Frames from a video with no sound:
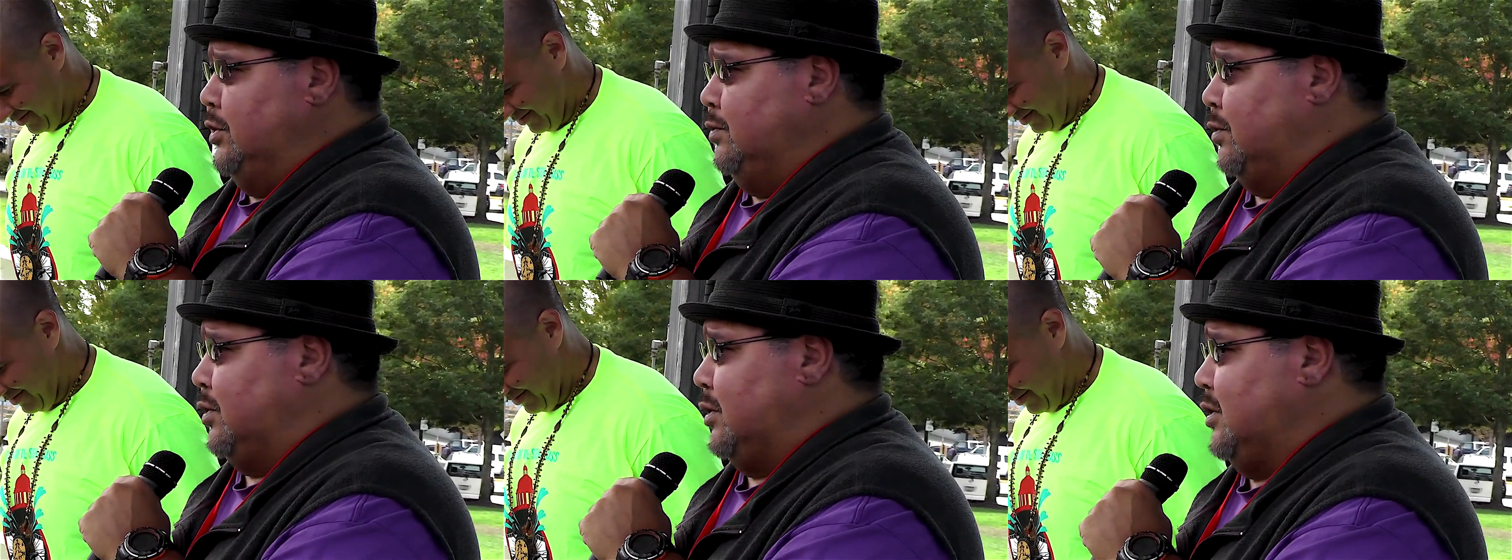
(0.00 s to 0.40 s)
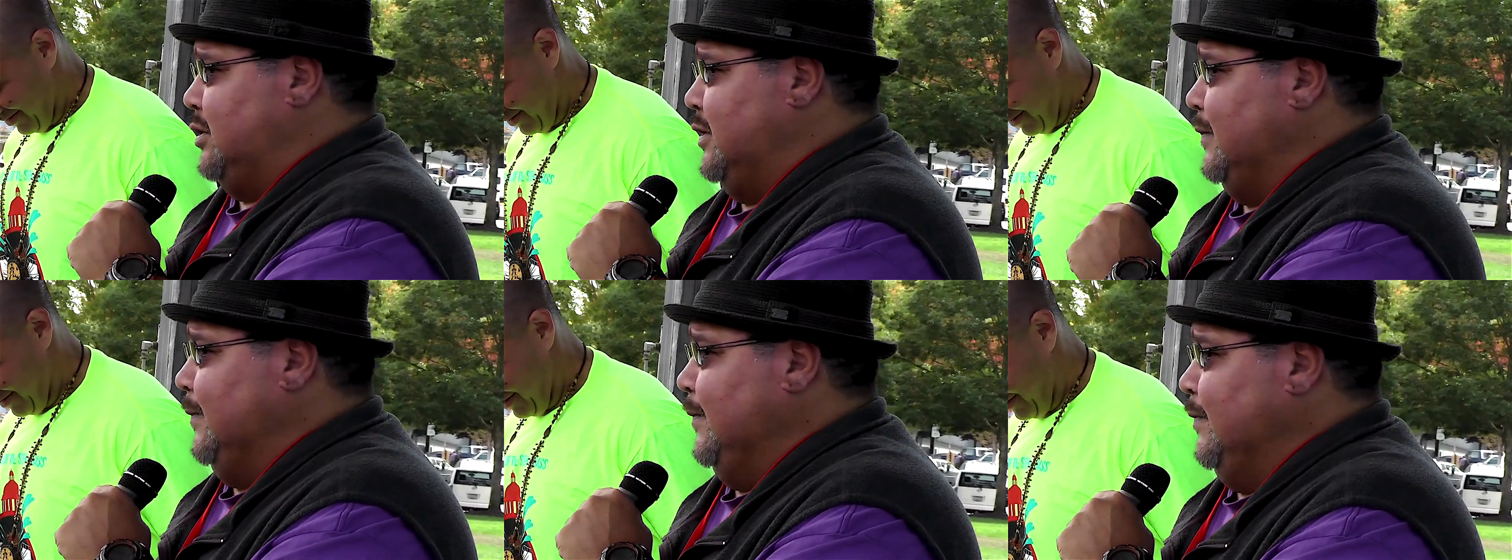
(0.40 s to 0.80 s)
youth.
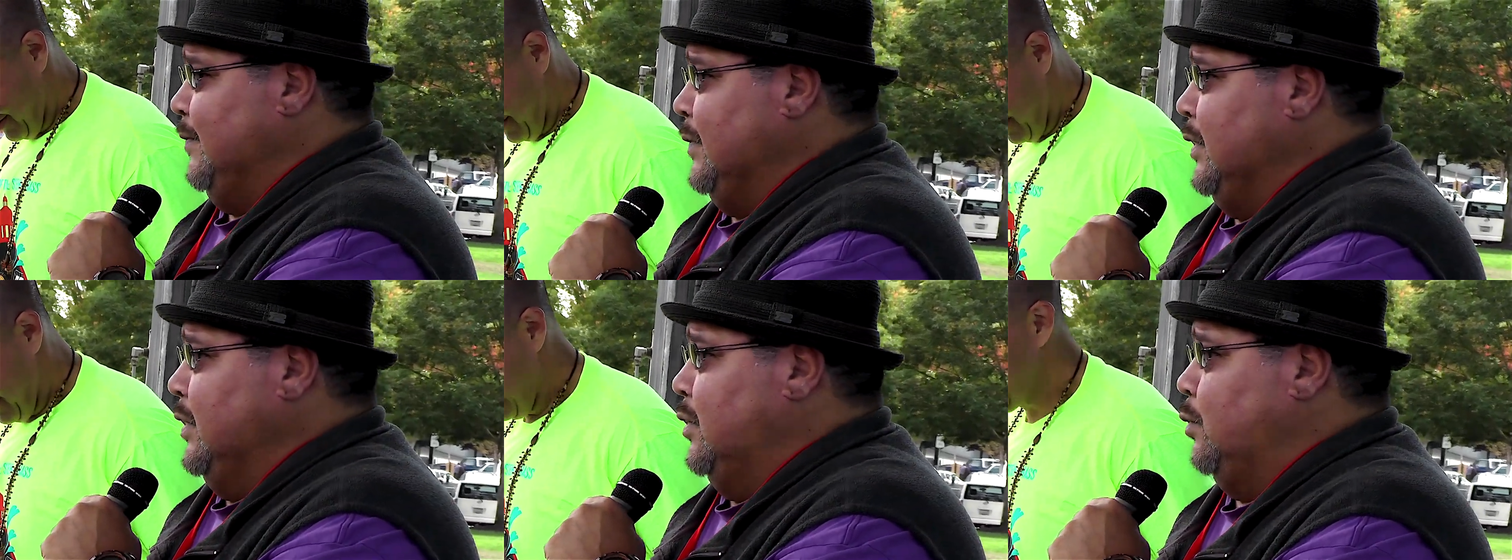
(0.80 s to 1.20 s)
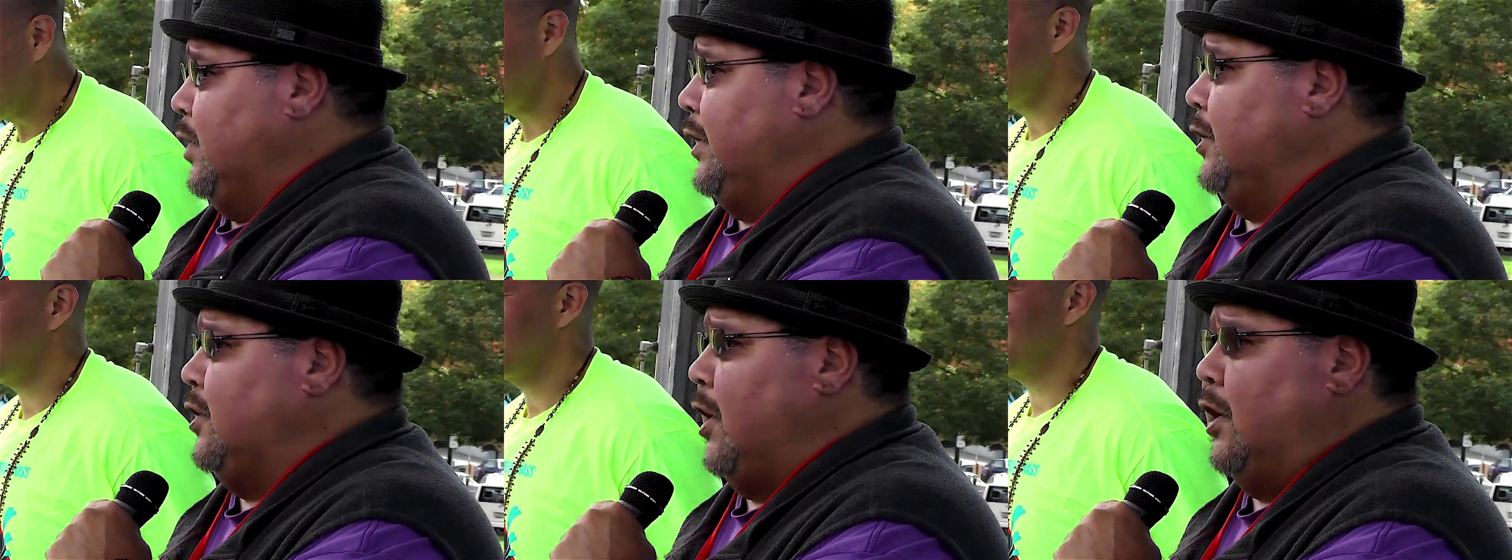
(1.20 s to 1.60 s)

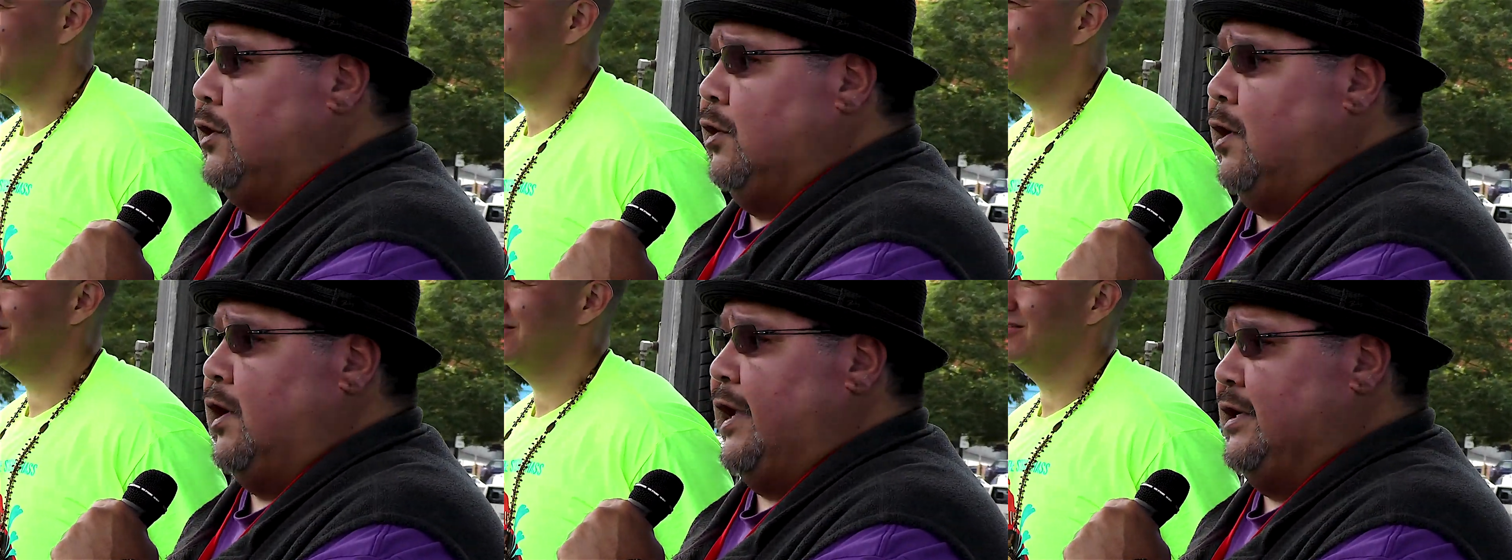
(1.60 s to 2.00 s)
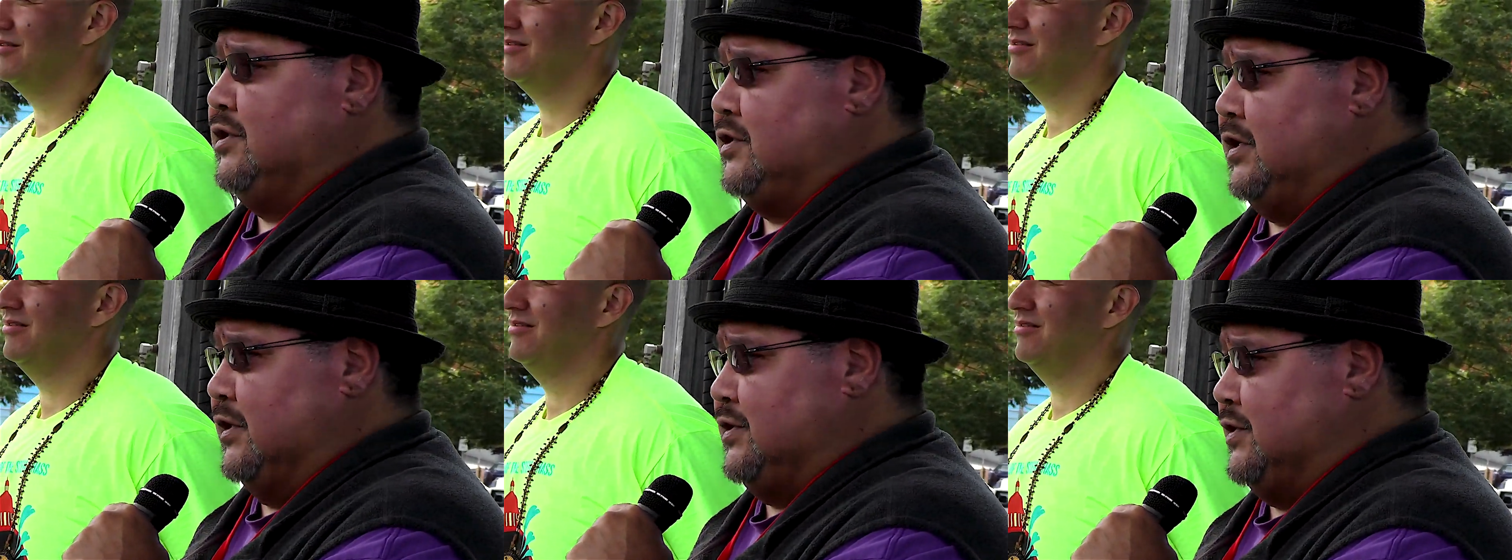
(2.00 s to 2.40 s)
We're here to honor our
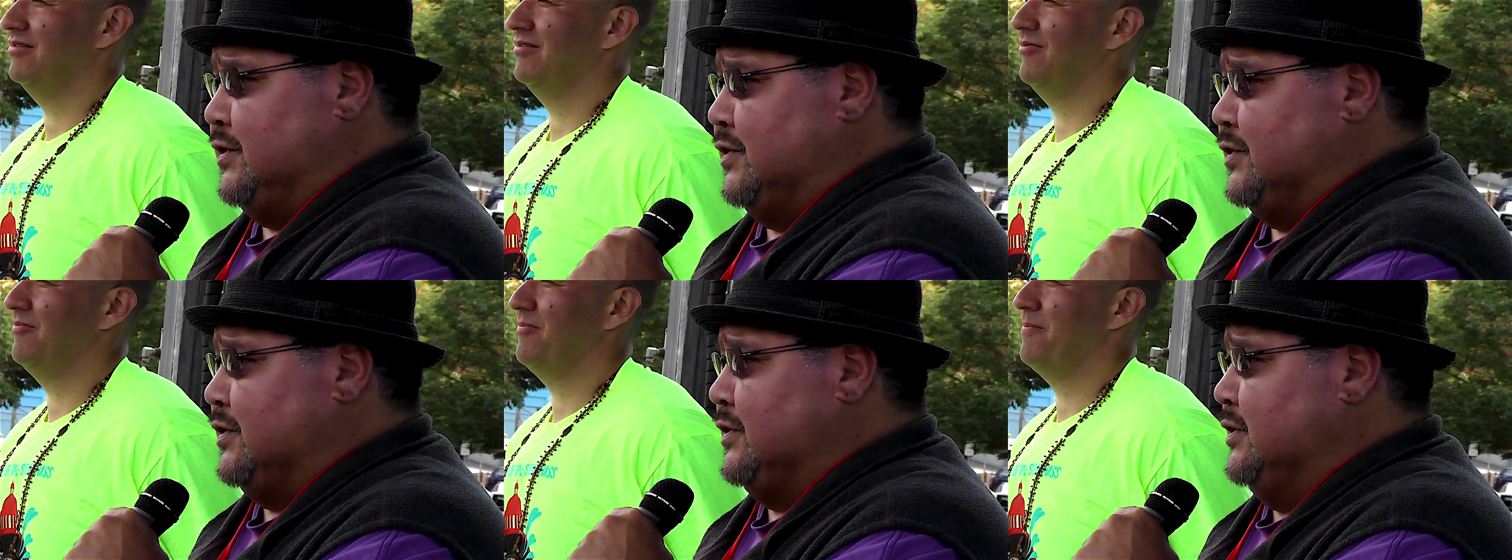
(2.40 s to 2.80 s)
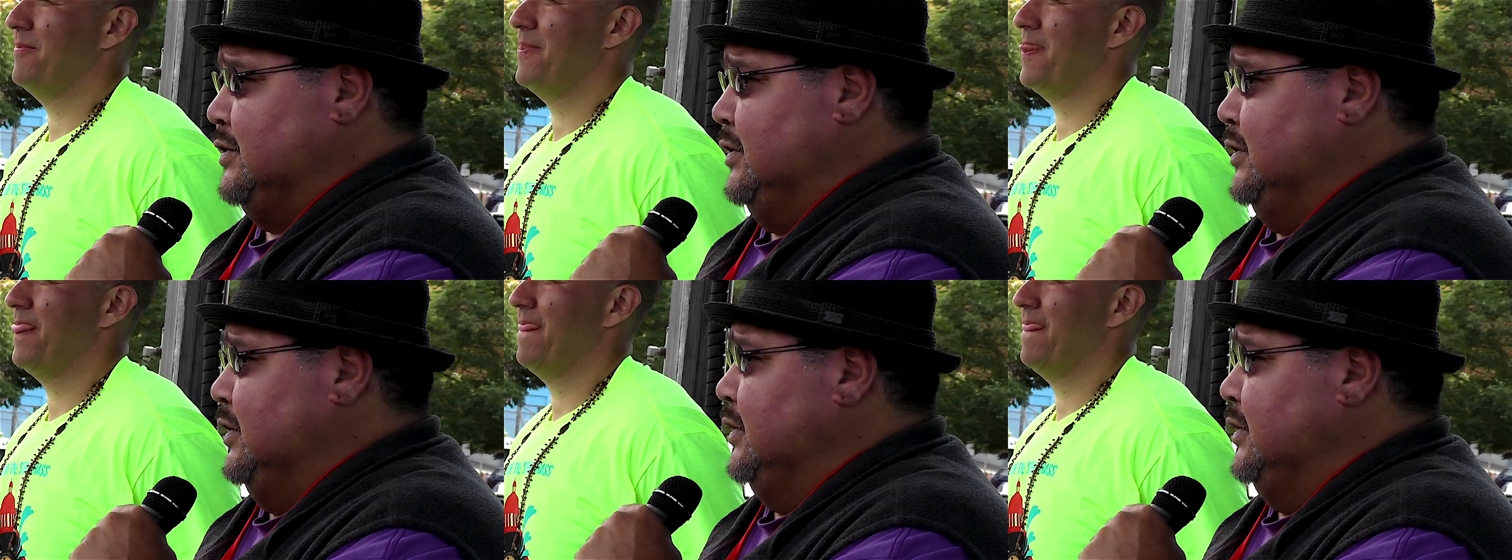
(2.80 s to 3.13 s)
ancestors.